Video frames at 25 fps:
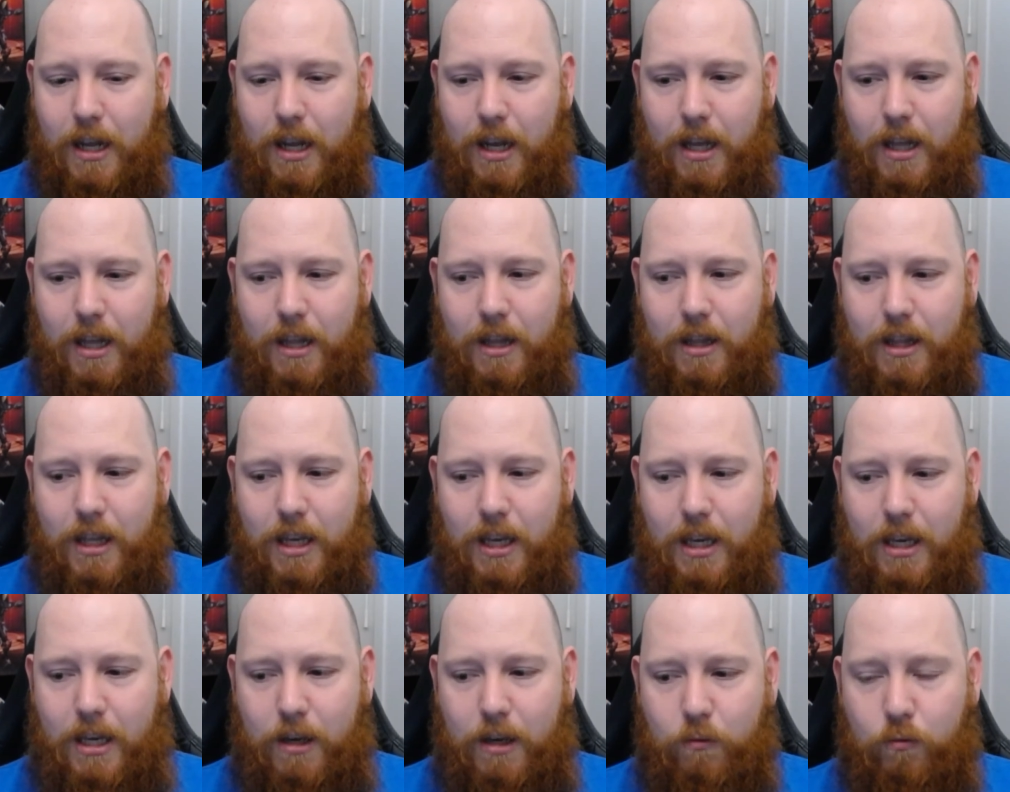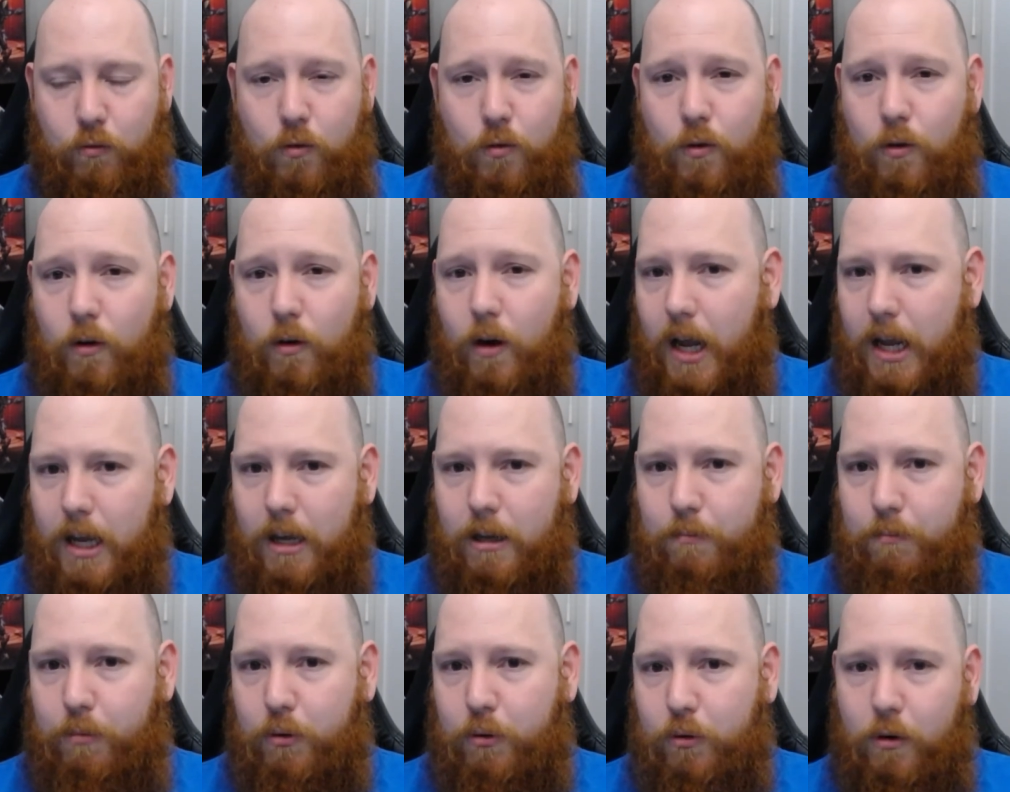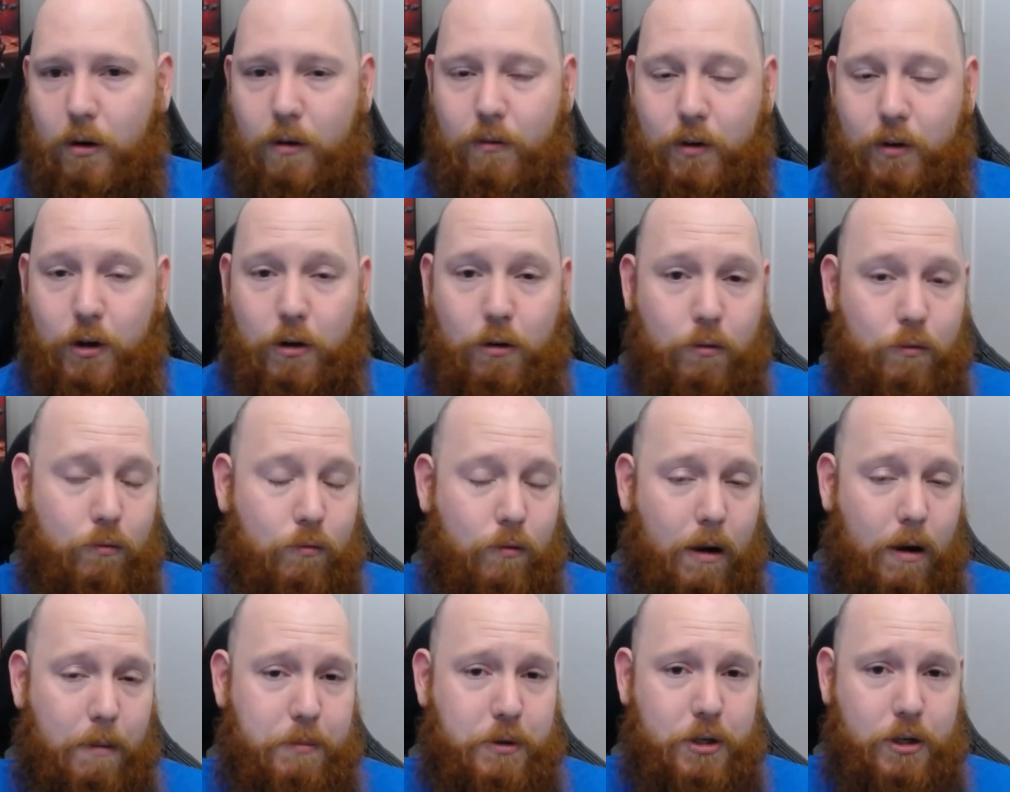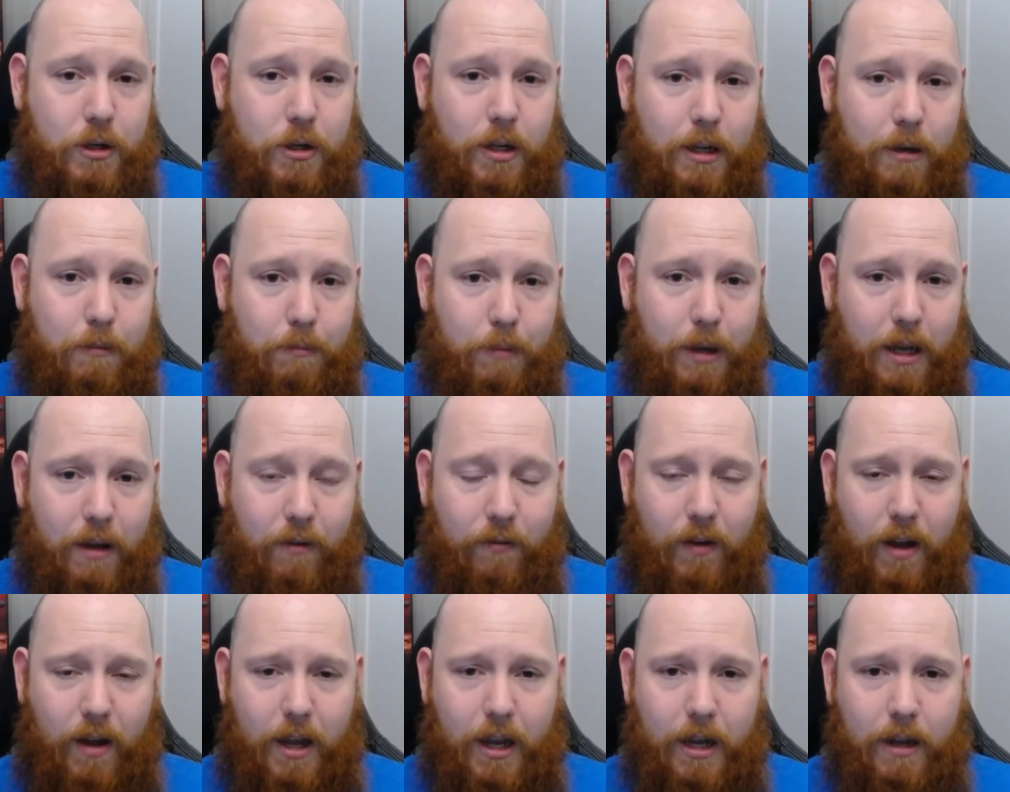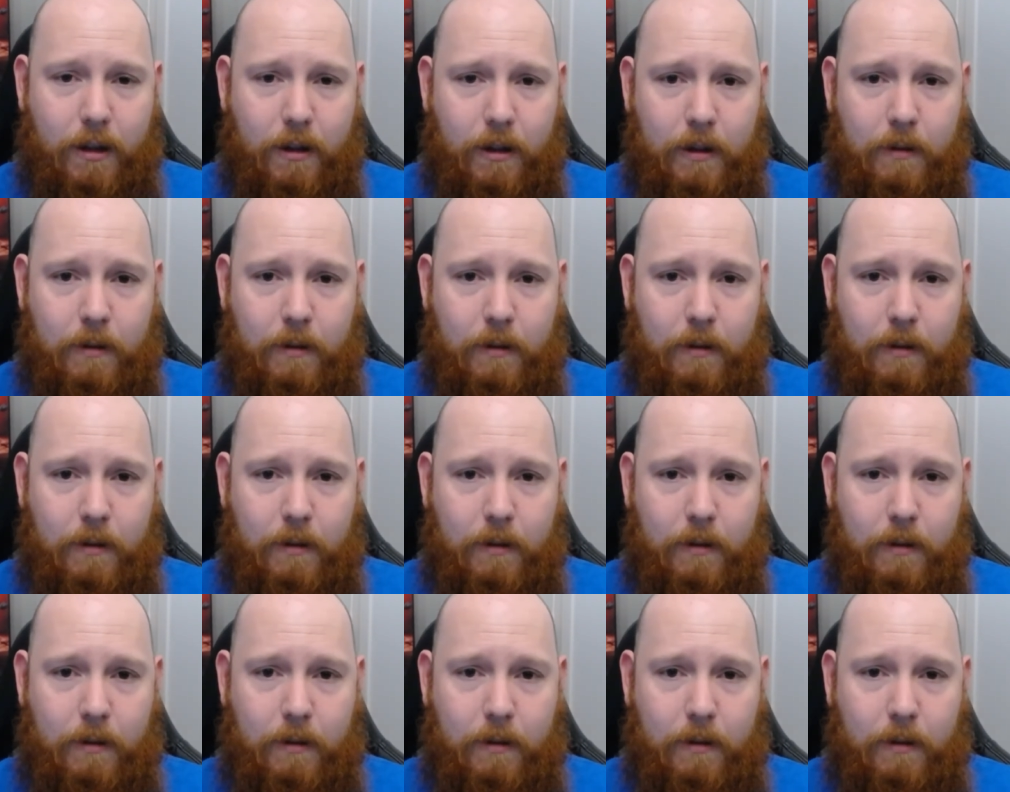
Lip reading: the raw output of a corruption in BFA,